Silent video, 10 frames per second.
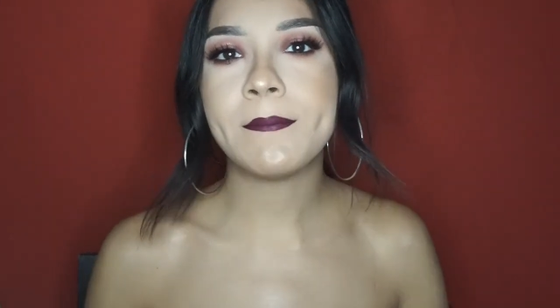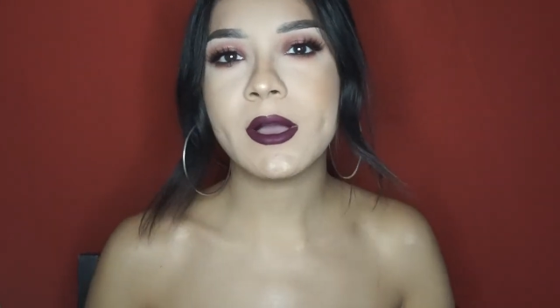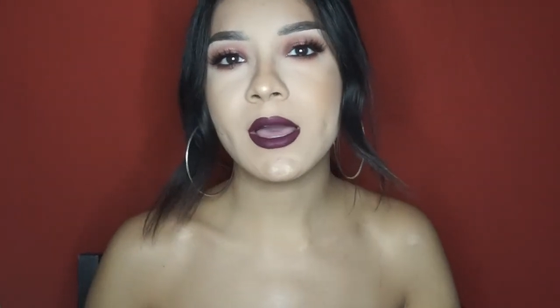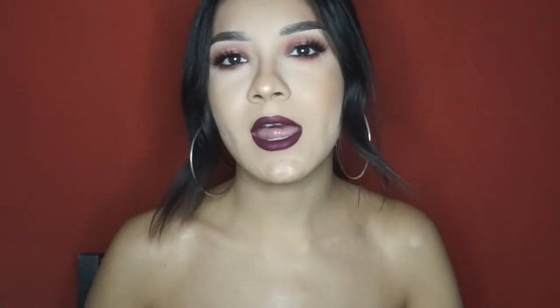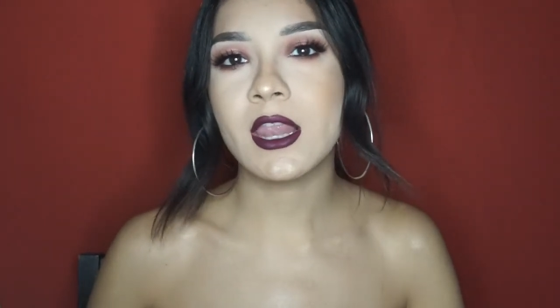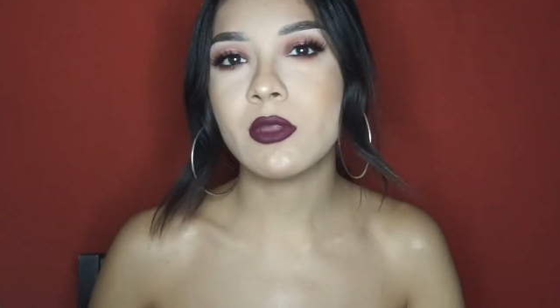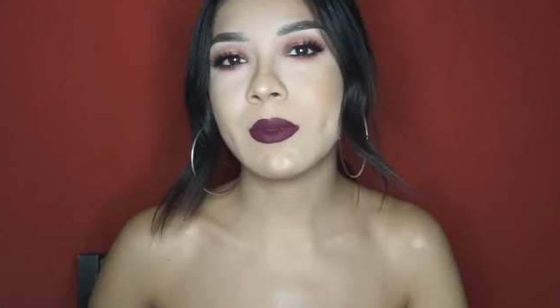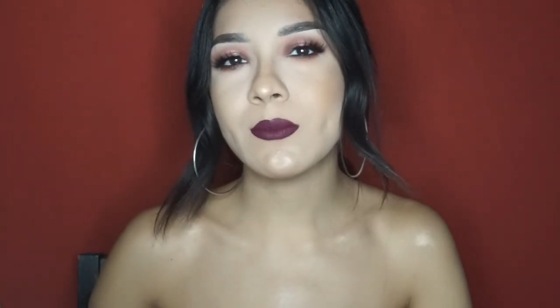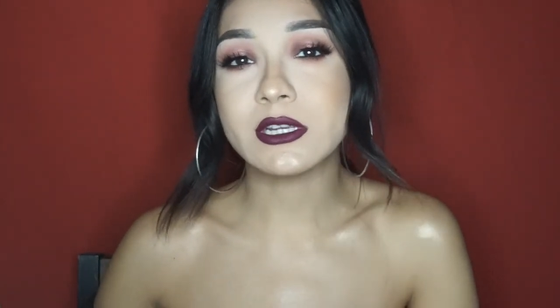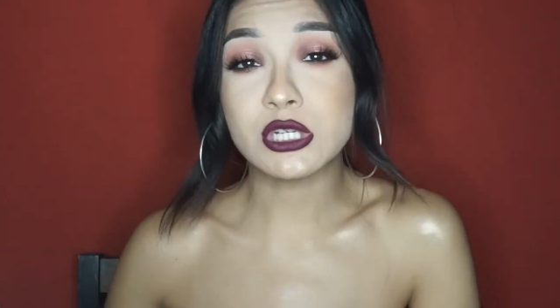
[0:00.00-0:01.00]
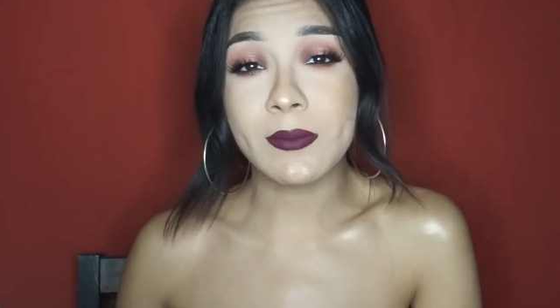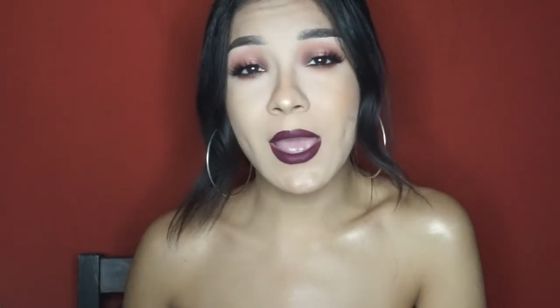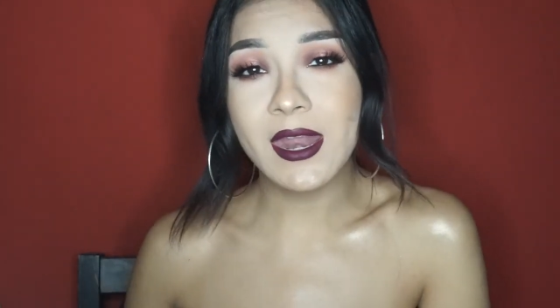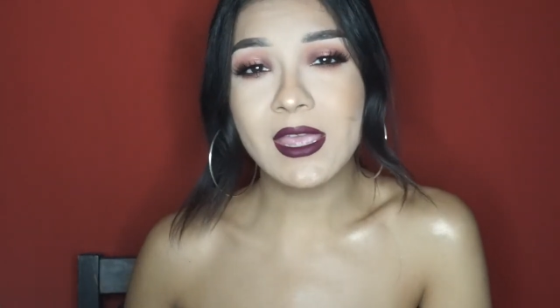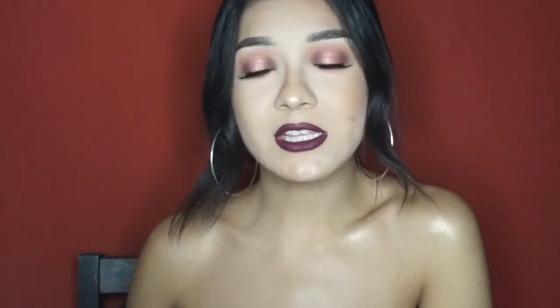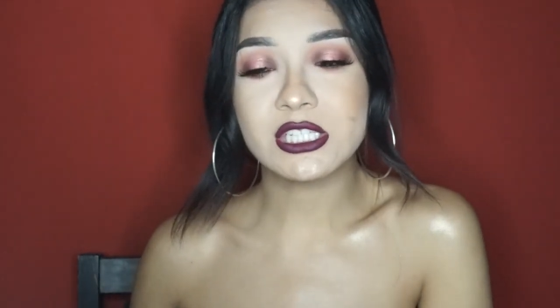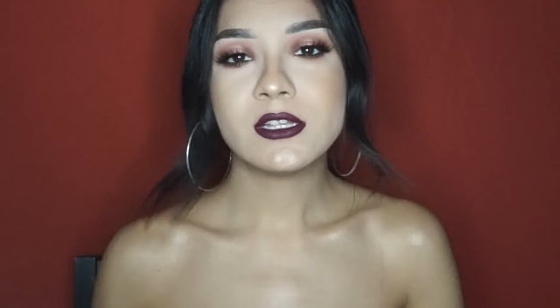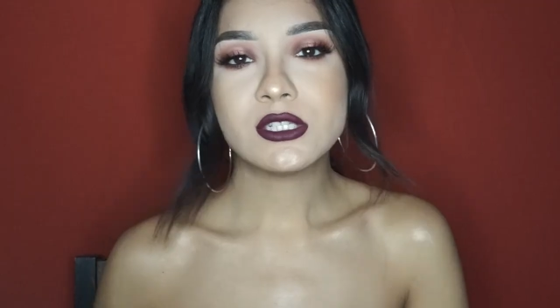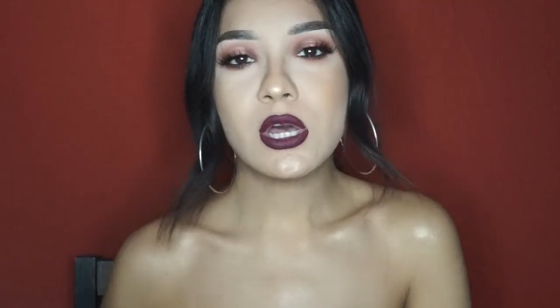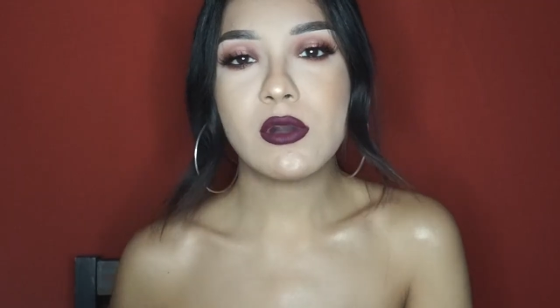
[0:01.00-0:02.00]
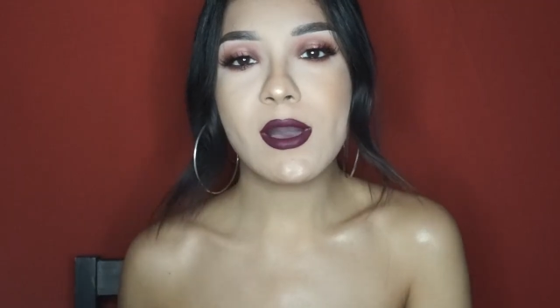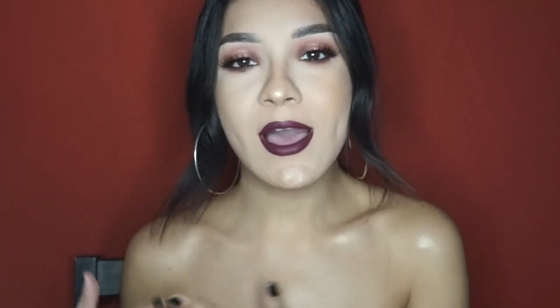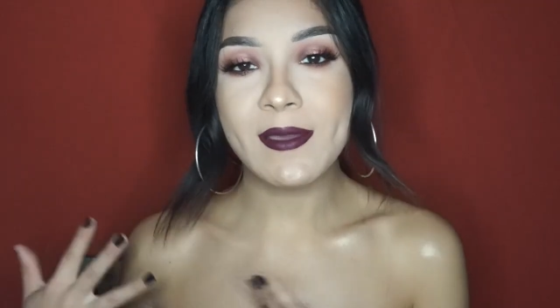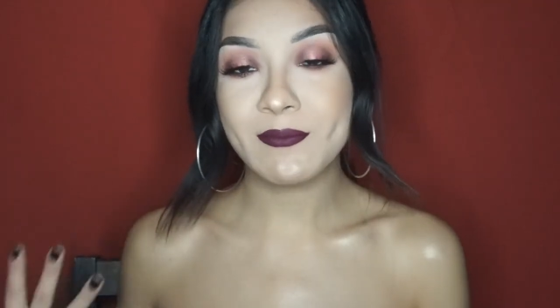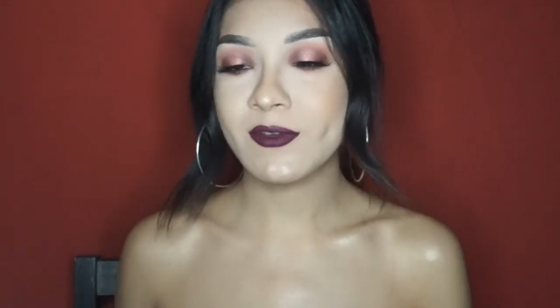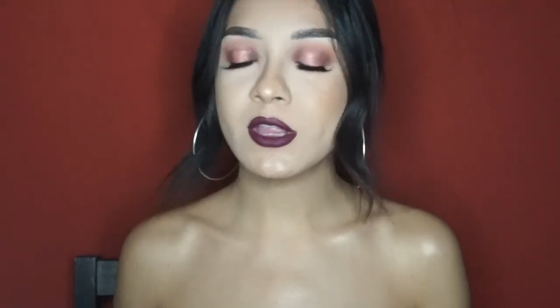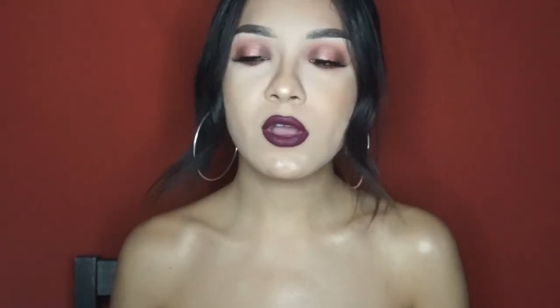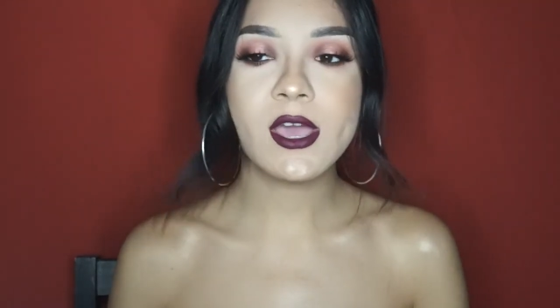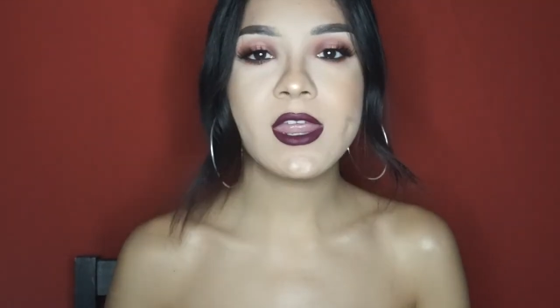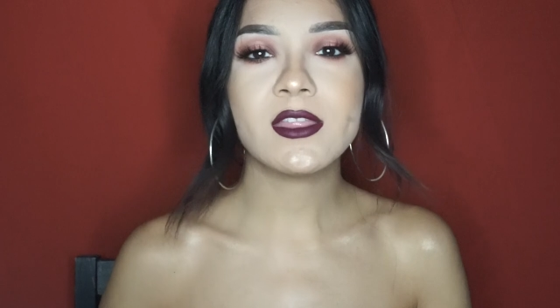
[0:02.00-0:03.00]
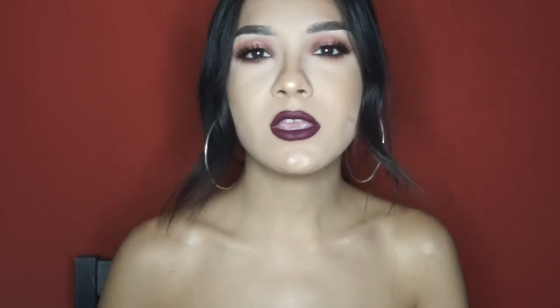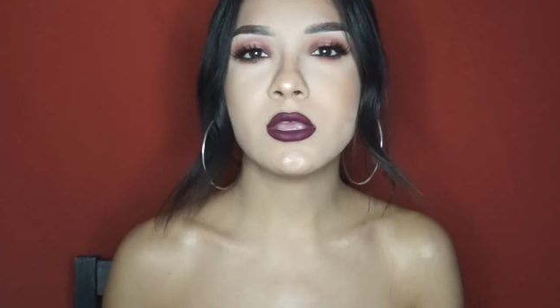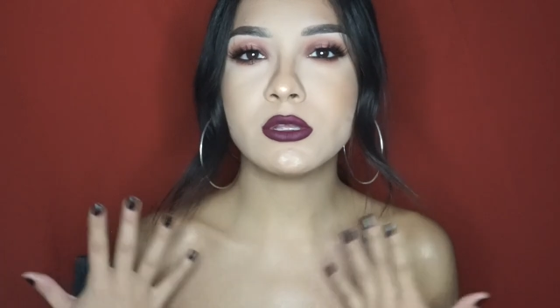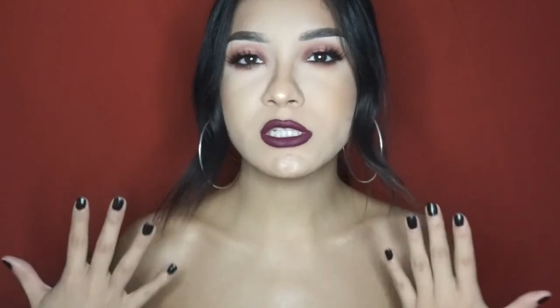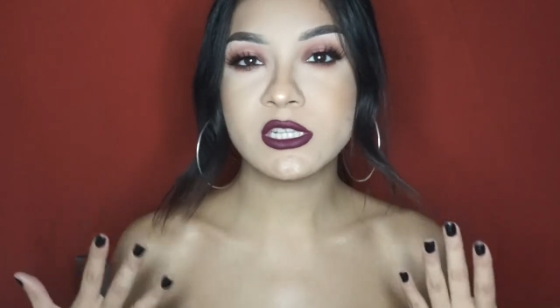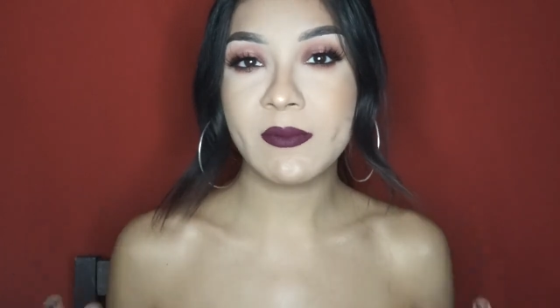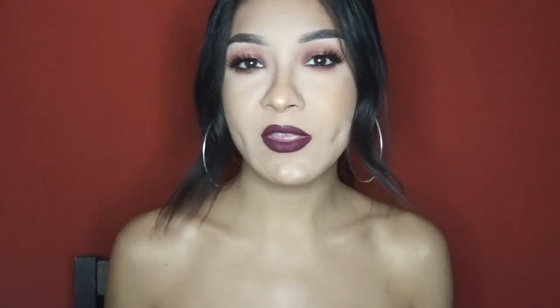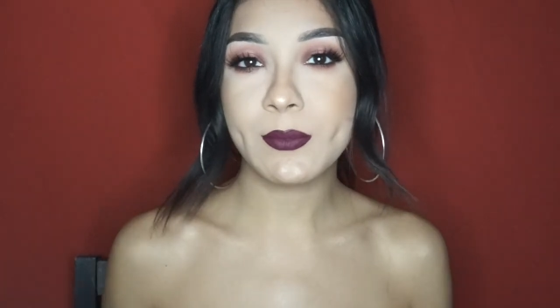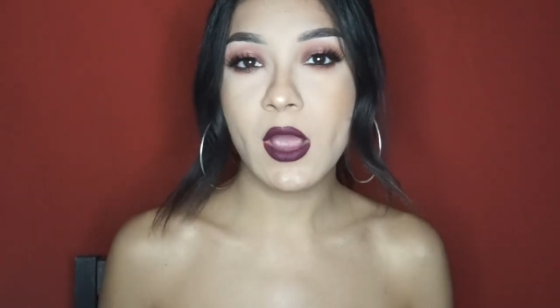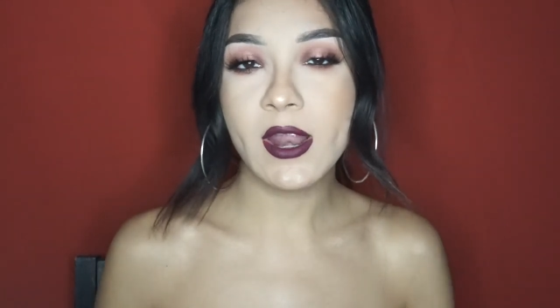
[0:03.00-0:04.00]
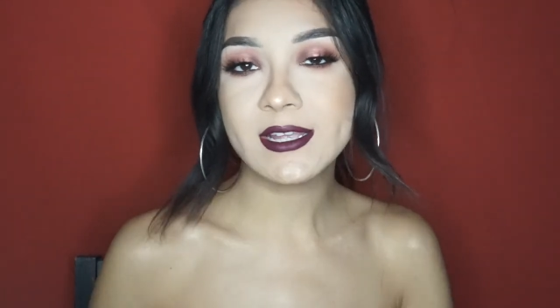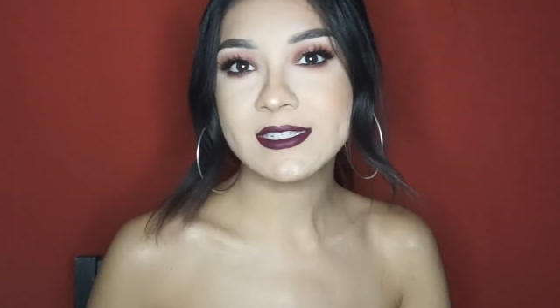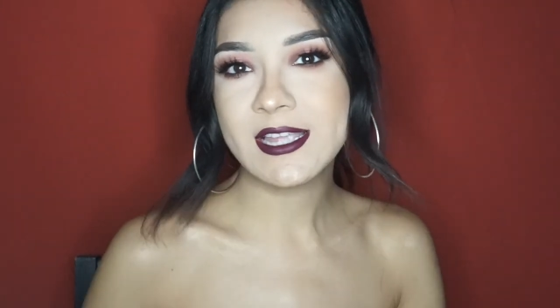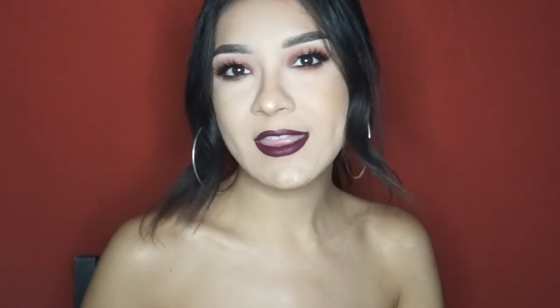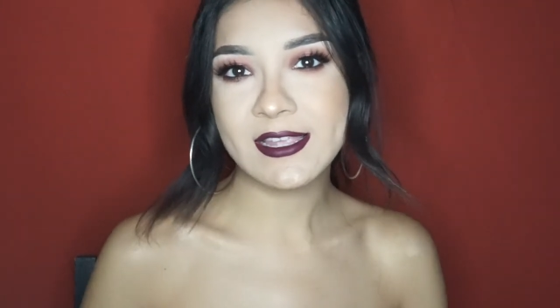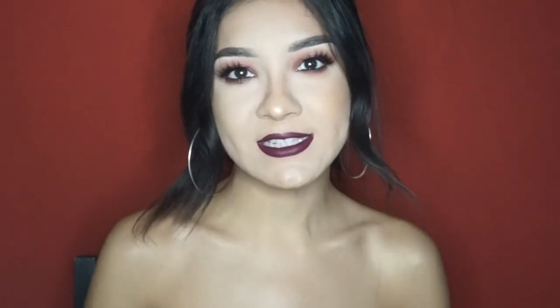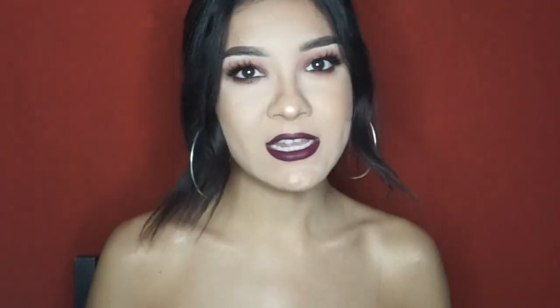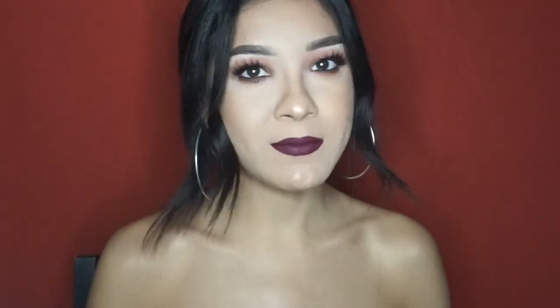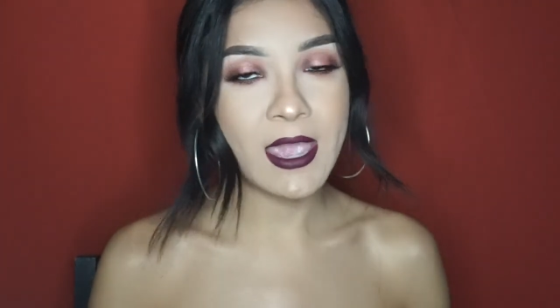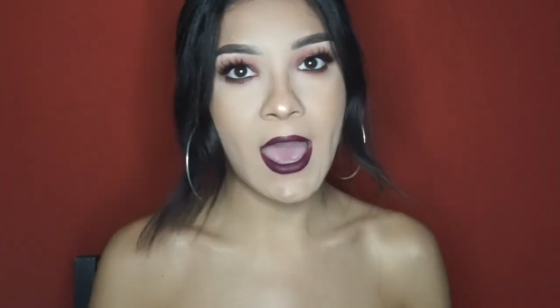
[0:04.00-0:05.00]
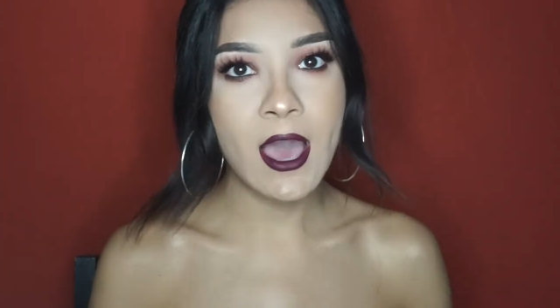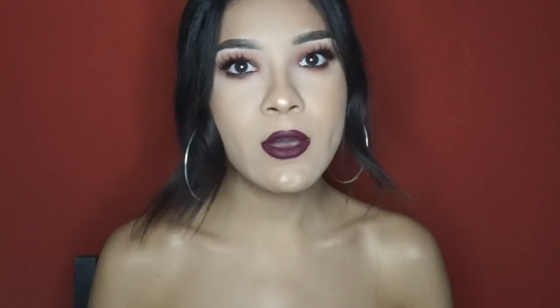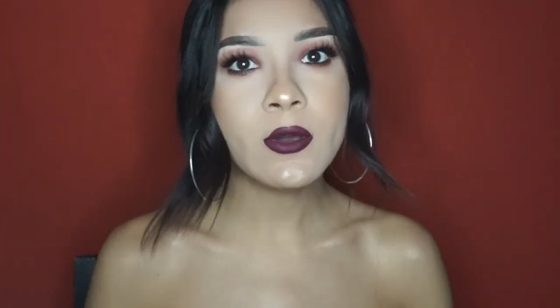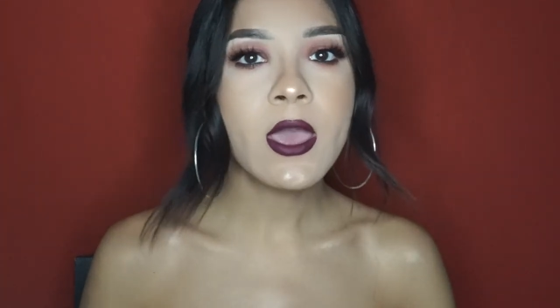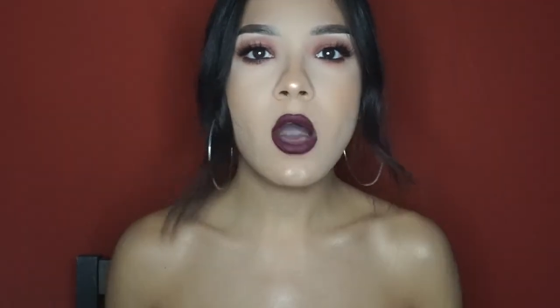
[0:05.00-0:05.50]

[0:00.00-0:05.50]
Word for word: but a little bit more dramatic so I'm gonna go ahead and use some of the products that they sent me out